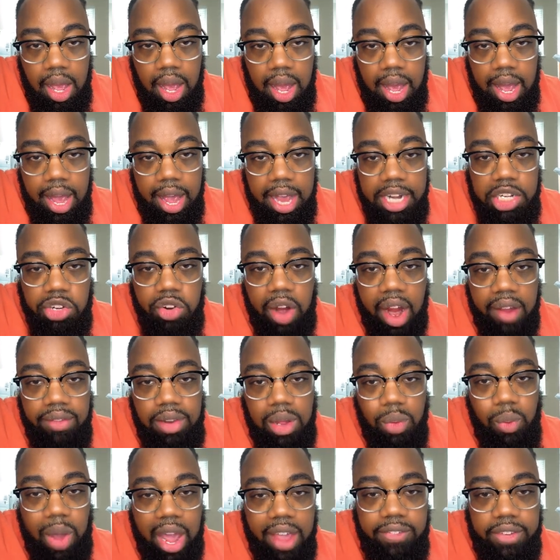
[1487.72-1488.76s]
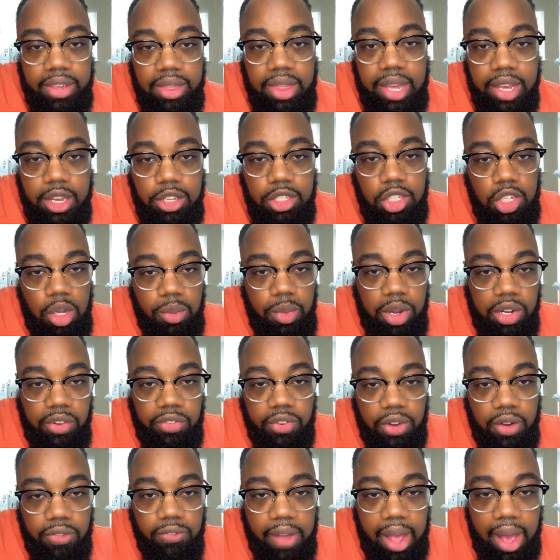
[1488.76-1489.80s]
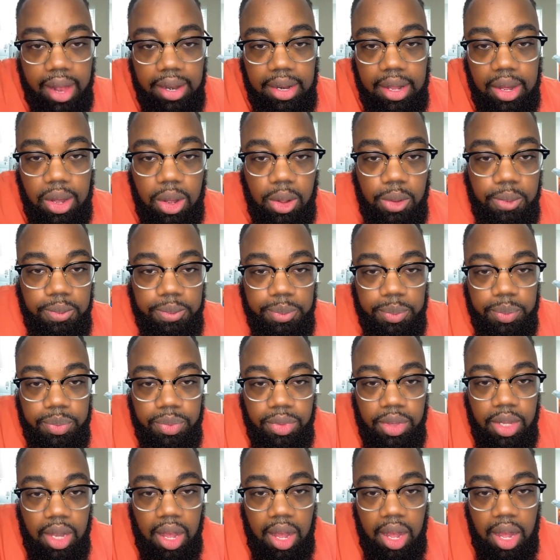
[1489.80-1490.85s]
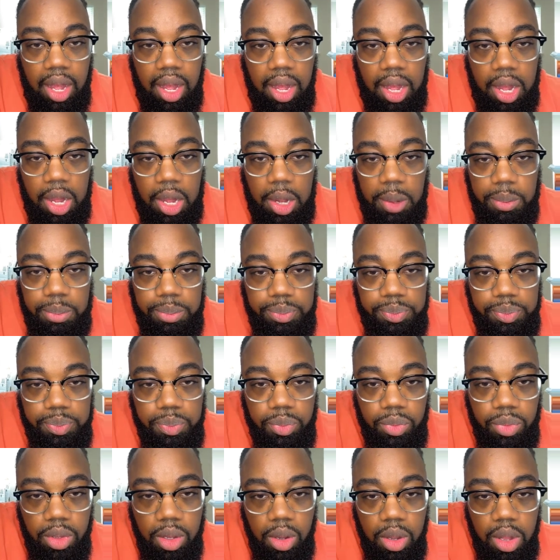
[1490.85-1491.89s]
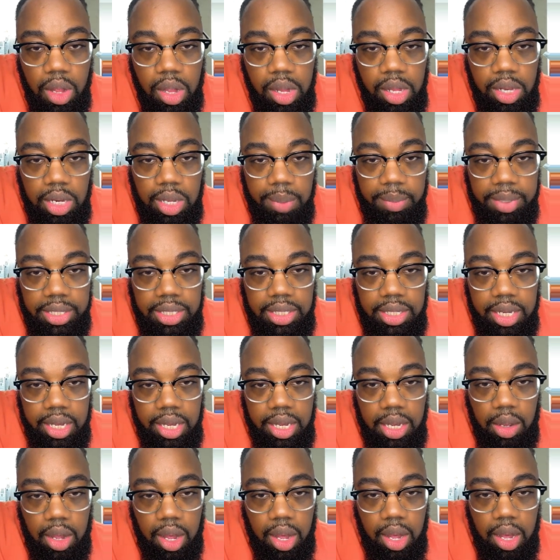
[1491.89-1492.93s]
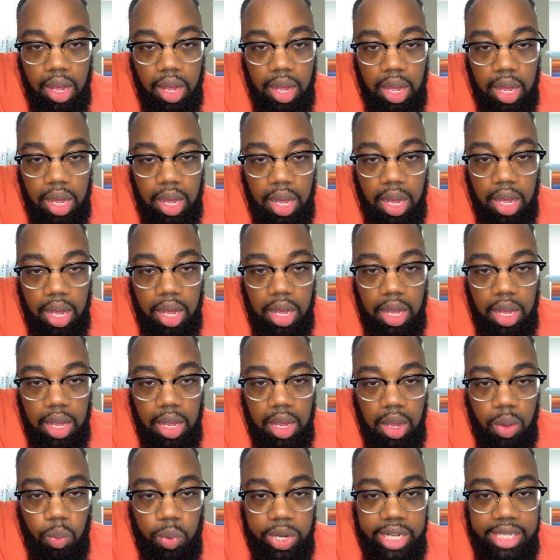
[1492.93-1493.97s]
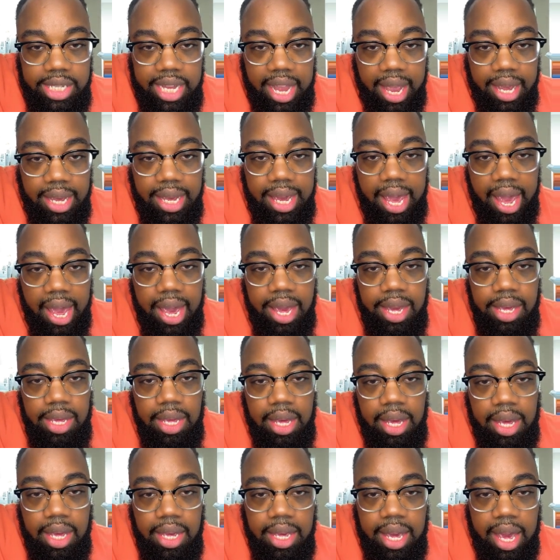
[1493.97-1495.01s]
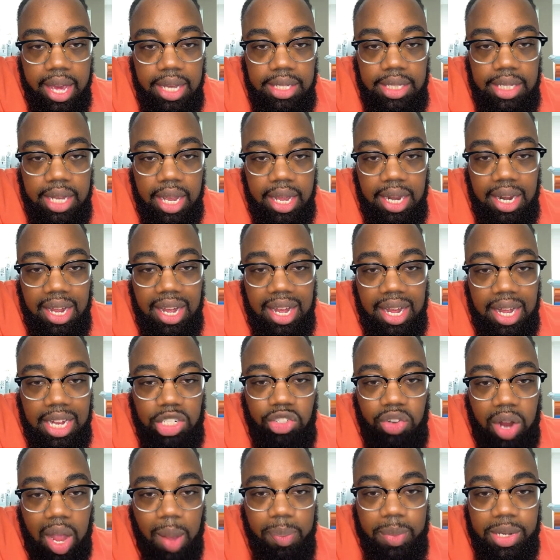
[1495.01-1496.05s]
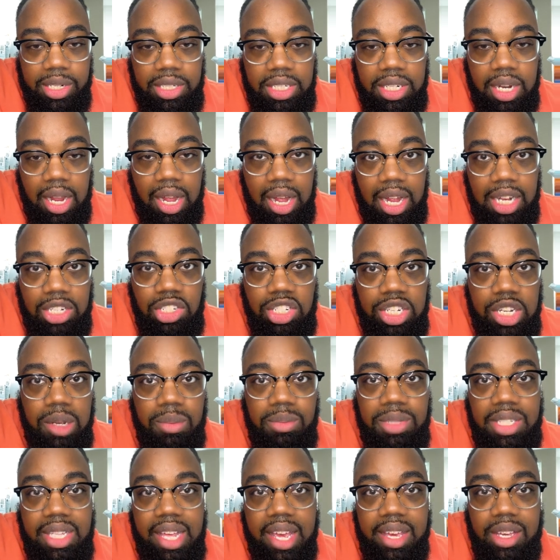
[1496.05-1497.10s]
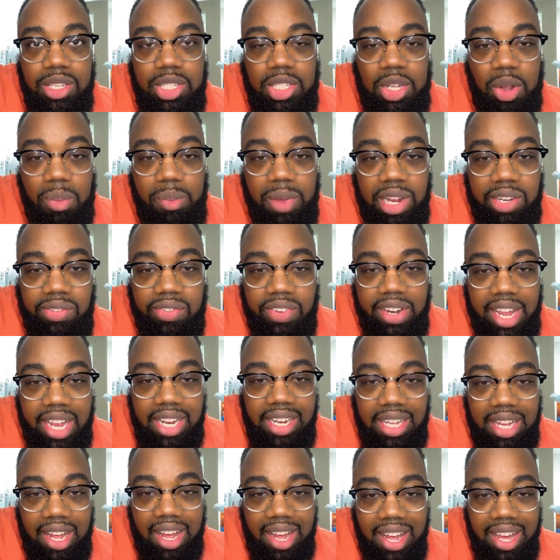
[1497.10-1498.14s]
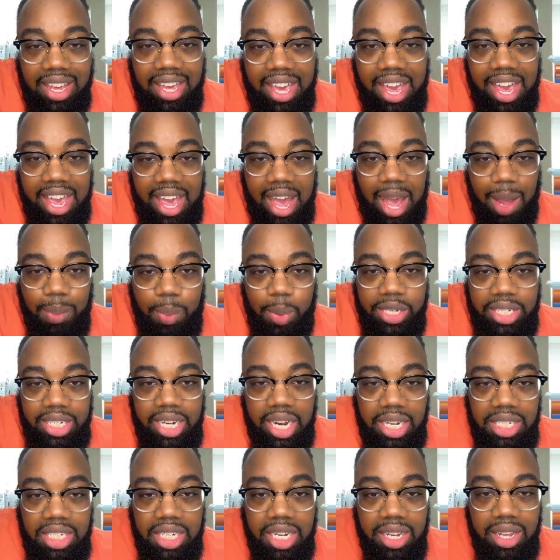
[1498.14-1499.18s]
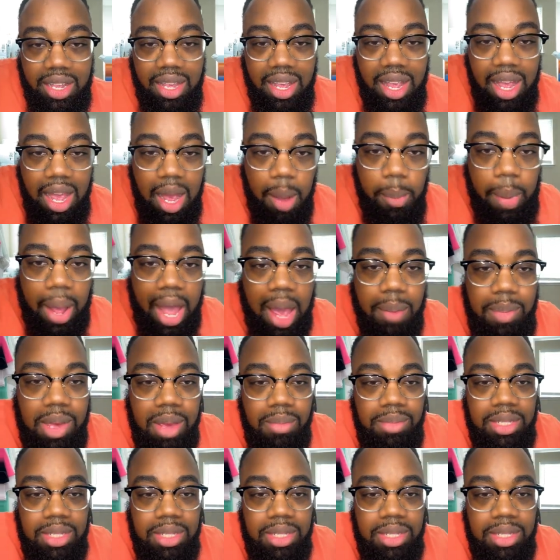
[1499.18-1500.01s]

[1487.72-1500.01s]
Traveling Wifey, thank you so much for the follow. Let me see. What is that? Kay said, dropping gems. Thank you so much for that, Kay. I appreciate you. Bob